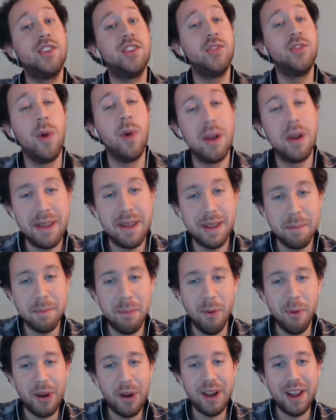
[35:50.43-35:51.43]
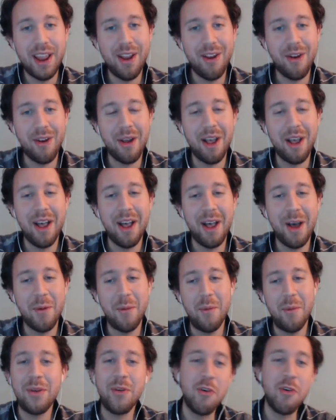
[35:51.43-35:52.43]
want to make a point here.
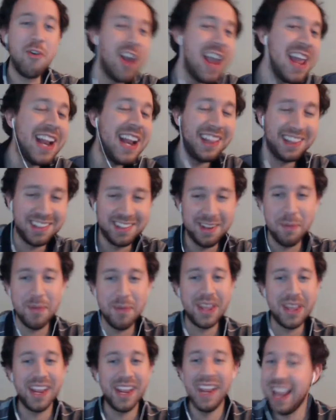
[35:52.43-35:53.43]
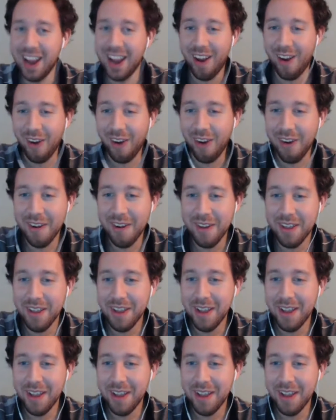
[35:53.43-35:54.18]
We created something here